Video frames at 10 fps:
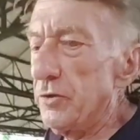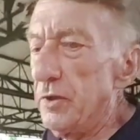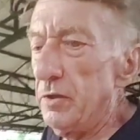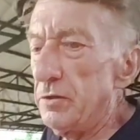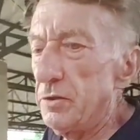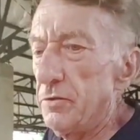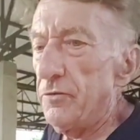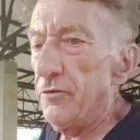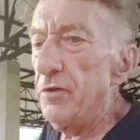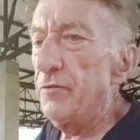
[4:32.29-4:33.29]
It's
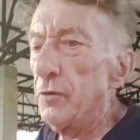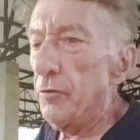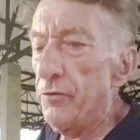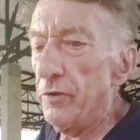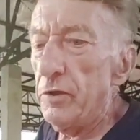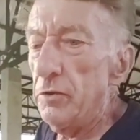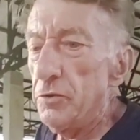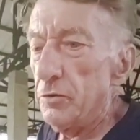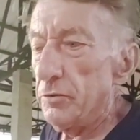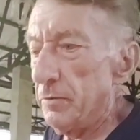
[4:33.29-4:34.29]
3 foot 3
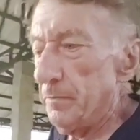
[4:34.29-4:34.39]
inches.